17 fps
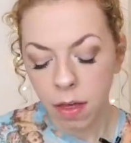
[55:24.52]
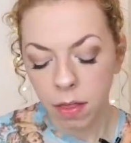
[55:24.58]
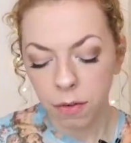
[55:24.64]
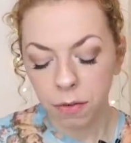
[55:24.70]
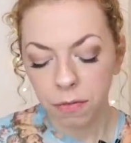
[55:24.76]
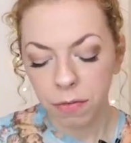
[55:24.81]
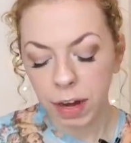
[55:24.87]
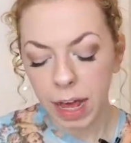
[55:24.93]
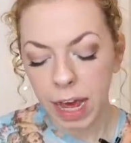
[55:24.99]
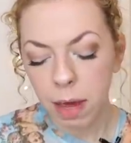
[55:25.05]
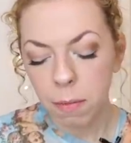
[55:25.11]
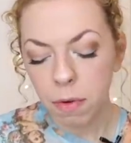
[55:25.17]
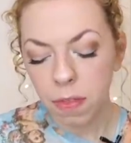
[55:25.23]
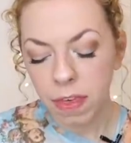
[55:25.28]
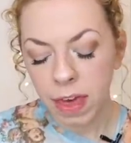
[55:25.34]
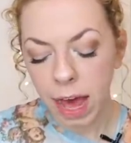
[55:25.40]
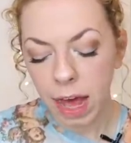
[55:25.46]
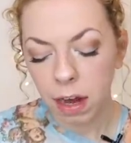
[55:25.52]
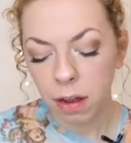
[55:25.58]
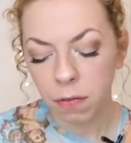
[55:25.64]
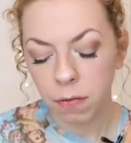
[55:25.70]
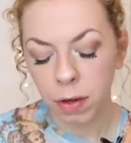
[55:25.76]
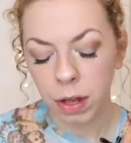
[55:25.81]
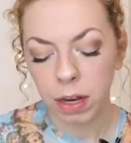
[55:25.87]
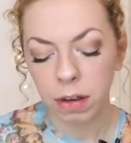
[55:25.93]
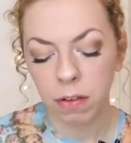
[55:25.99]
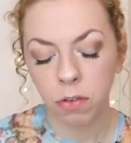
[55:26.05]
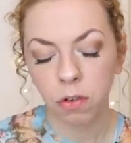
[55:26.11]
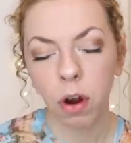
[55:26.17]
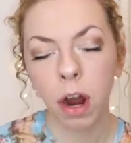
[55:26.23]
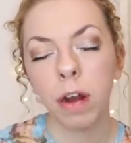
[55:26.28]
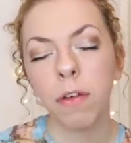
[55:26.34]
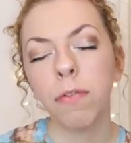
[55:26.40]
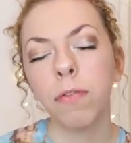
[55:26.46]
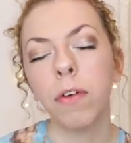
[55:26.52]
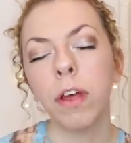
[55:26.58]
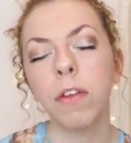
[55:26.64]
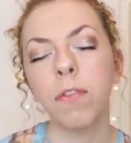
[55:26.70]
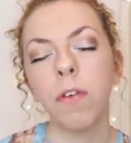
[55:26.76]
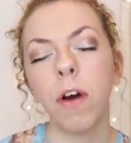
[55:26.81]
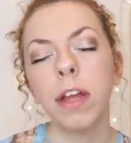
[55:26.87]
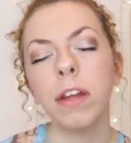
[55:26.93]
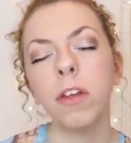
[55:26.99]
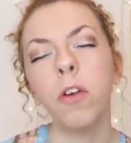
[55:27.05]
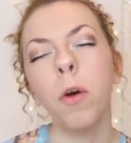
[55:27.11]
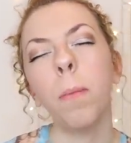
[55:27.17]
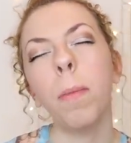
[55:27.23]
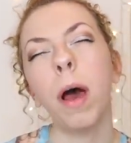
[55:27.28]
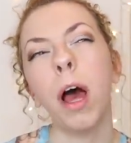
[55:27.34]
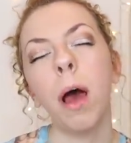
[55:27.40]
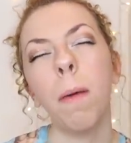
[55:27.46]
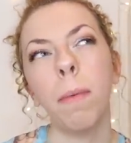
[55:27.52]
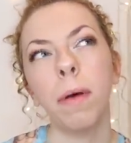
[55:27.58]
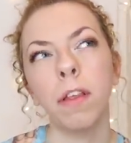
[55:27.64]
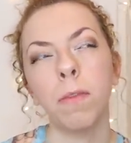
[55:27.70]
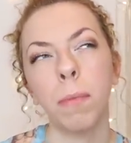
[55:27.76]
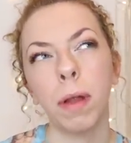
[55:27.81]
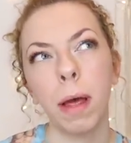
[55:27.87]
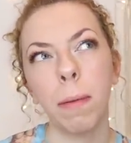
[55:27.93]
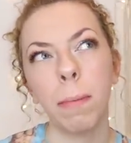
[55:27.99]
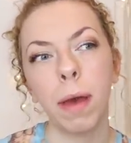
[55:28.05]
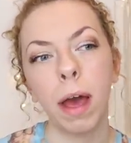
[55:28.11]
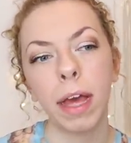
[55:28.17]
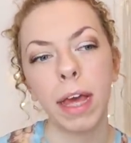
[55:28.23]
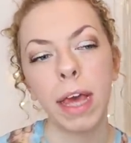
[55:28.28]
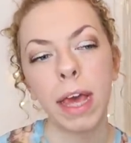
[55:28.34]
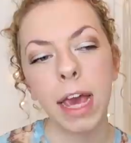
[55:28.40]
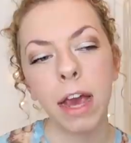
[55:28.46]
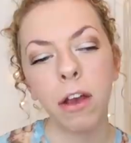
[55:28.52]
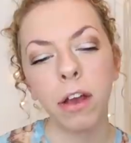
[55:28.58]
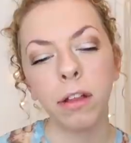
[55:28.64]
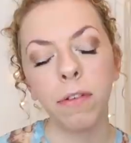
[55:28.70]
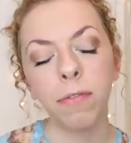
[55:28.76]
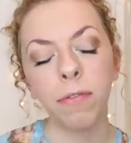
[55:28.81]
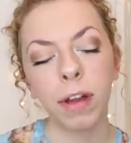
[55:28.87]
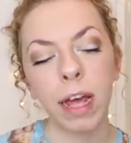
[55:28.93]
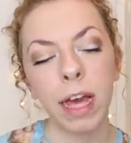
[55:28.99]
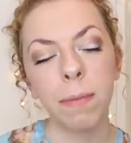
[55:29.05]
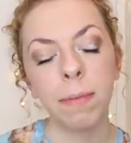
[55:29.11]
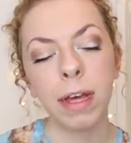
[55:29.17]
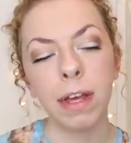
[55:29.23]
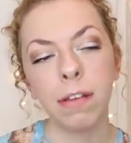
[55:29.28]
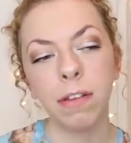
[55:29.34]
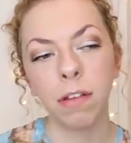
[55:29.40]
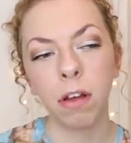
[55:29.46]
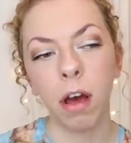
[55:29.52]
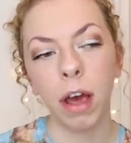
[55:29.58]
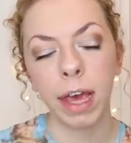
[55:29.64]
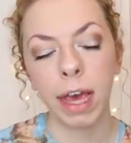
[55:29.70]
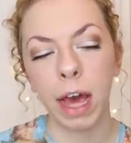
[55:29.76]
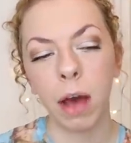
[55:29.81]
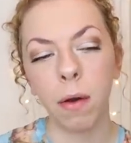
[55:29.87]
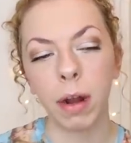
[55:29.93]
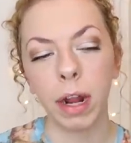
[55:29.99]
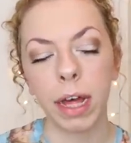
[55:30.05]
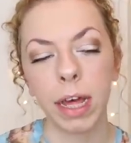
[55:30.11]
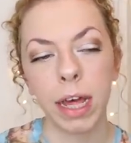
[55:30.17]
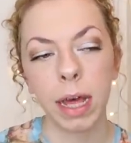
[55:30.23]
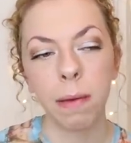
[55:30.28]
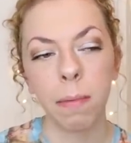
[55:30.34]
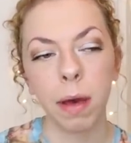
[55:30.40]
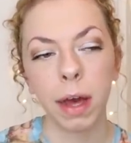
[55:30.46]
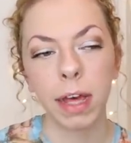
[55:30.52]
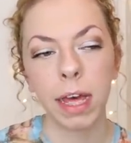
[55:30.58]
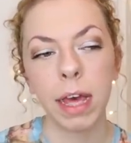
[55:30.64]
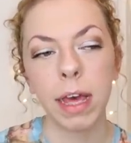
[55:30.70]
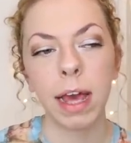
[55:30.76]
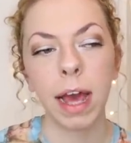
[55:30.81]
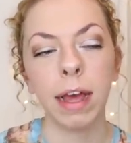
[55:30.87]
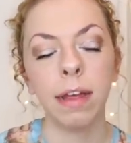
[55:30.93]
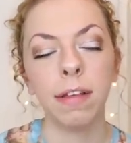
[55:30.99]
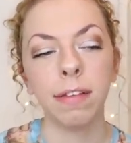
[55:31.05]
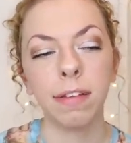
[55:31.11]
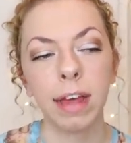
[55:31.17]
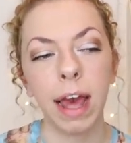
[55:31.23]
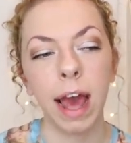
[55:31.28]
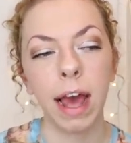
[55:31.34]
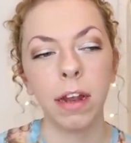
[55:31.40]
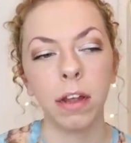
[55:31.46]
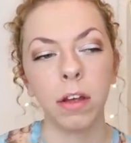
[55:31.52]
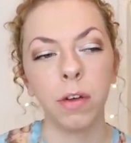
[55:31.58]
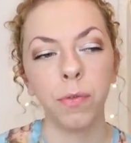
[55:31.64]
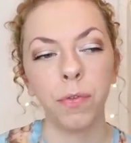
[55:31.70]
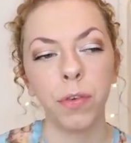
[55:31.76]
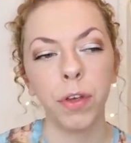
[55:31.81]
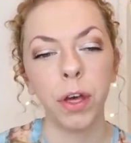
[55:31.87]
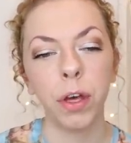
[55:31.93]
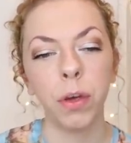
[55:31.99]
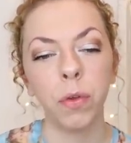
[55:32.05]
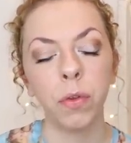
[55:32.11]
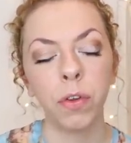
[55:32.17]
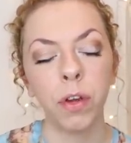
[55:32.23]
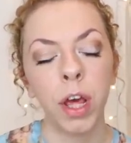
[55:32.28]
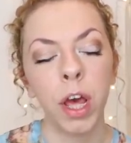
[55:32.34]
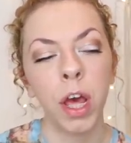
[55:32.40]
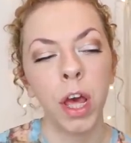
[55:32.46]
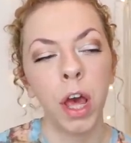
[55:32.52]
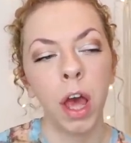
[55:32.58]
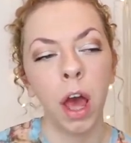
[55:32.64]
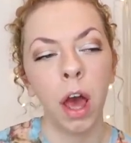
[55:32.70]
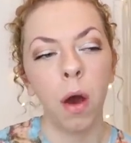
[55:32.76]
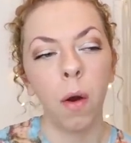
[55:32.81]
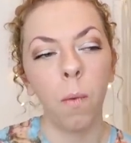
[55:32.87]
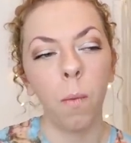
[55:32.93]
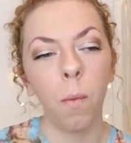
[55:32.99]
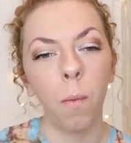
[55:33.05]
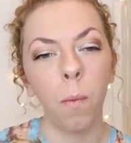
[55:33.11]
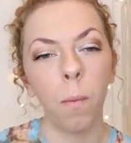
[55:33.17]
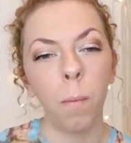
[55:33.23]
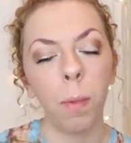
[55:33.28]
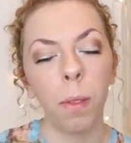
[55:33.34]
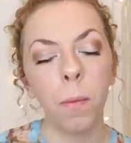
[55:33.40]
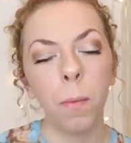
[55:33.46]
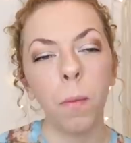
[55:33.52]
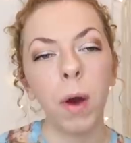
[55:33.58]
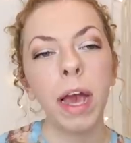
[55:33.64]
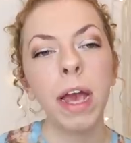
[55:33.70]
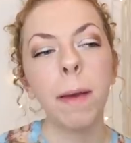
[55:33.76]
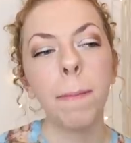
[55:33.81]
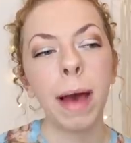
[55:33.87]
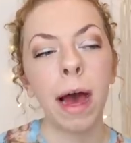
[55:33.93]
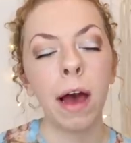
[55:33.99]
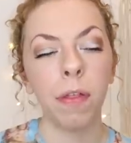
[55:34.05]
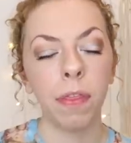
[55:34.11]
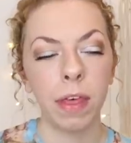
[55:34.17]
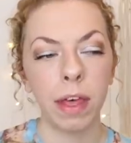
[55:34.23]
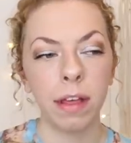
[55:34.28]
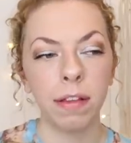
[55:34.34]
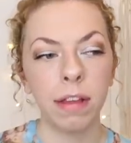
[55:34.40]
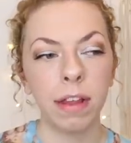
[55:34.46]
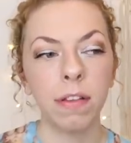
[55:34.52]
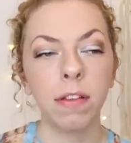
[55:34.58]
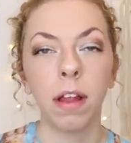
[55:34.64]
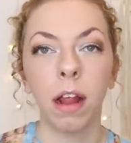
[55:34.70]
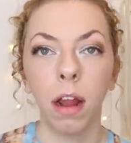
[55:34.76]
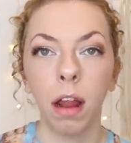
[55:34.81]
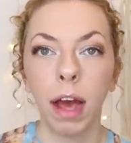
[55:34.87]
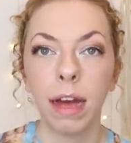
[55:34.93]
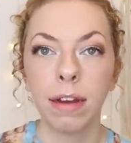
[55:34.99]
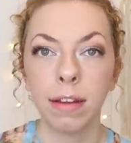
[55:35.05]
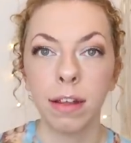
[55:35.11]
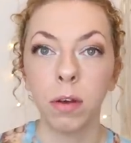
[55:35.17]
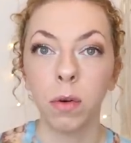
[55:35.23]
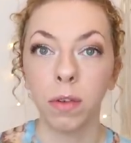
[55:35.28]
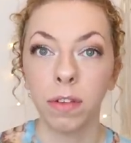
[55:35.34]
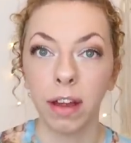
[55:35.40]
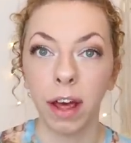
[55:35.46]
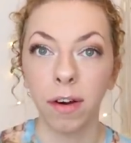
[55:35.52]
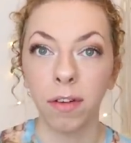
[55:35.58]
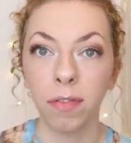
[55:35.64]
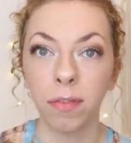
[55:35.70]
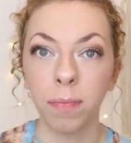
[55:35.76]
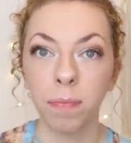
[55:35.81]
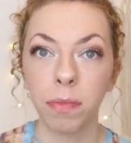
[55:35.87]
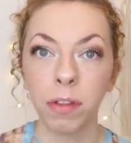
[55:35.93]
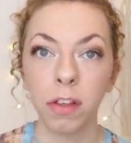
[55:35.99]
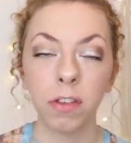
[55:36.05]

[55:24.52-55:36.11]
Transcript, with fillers: The flame with the elephant is trying to is finding your purpose, but I'm, I keep hearing the flame keeps dying out, and I keep I keep getting scared and confused the way about this is to light it yourself.